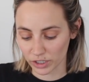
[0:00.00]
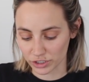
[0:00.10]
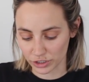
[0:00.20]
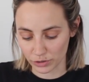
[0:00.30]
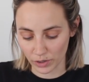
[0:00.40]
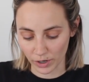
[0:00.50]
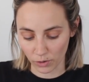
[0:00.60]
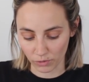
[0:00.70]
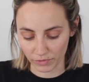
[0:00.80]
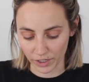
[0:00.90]
to do a
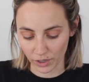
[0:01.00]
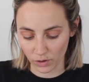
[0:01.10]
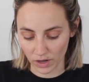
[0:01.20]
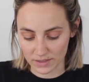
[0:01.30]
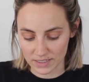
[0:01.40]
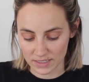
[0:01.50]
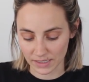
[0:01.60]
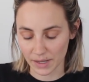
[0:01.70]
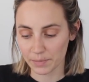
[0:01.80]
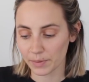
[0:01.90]
whole video on
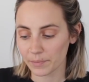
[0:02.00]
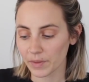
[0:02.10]
sleep.